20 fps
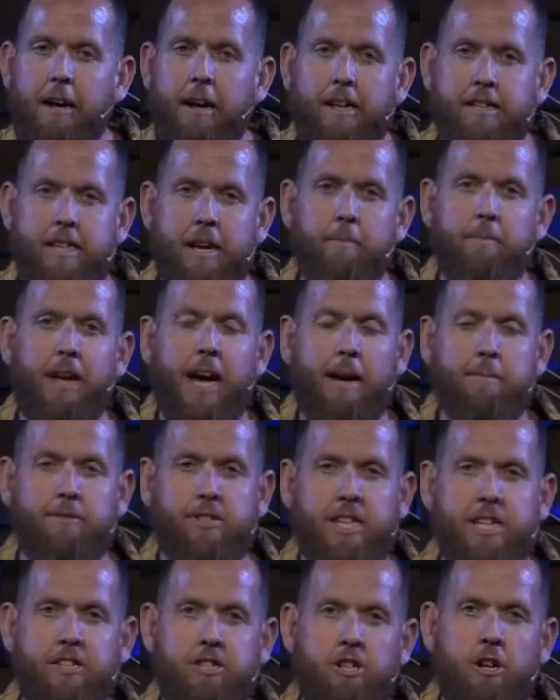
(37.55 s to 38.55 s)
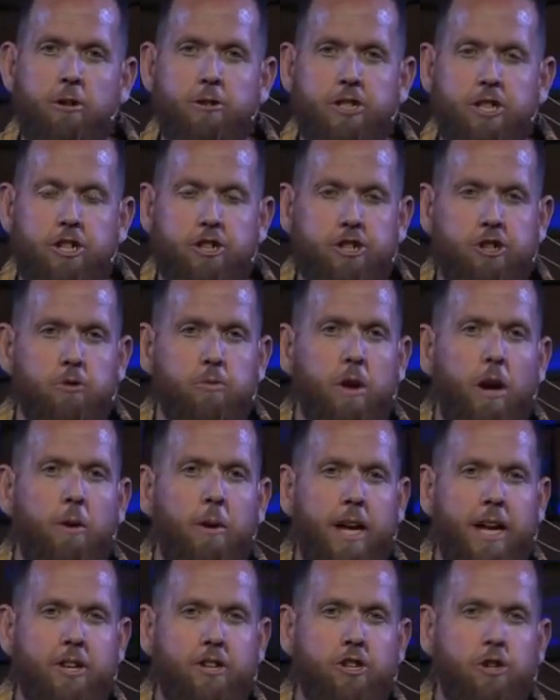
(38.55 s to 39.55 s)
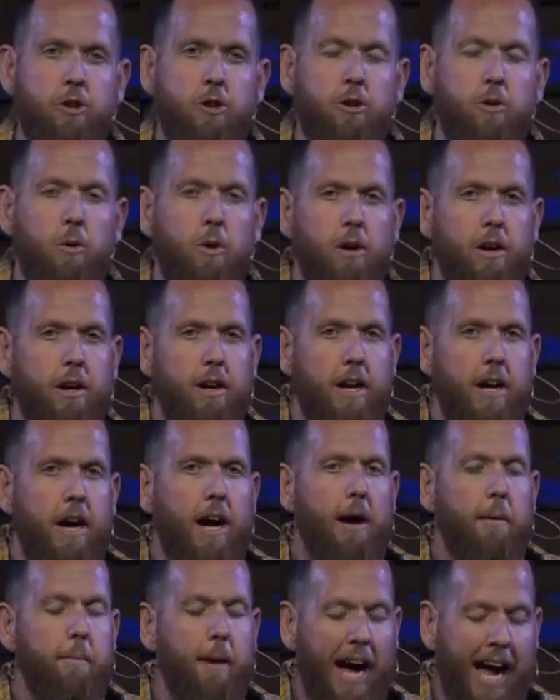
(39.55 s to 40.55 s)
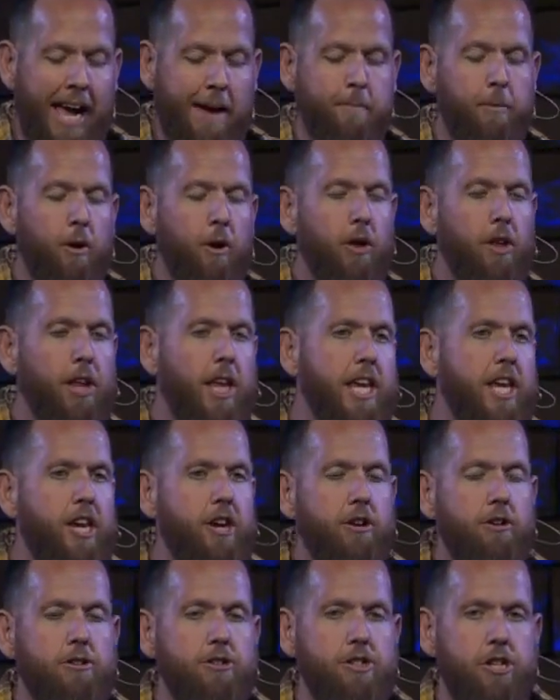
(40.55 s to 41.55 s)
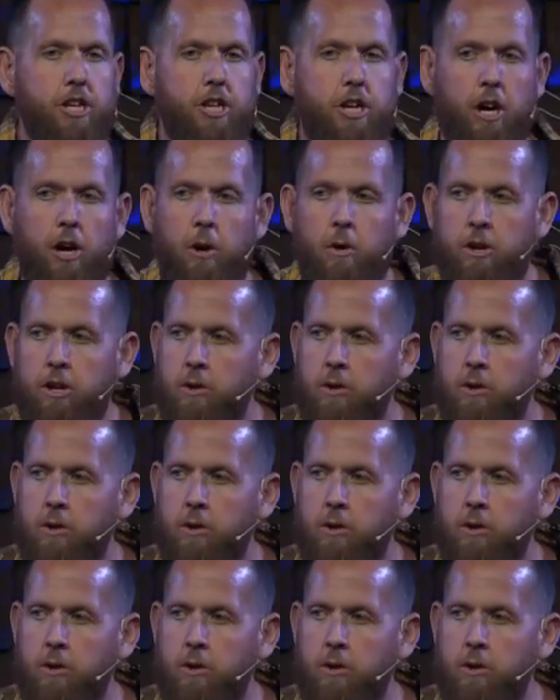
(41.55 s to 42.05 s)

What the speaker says: sometimes these notes that you wrote into your Bible years ago,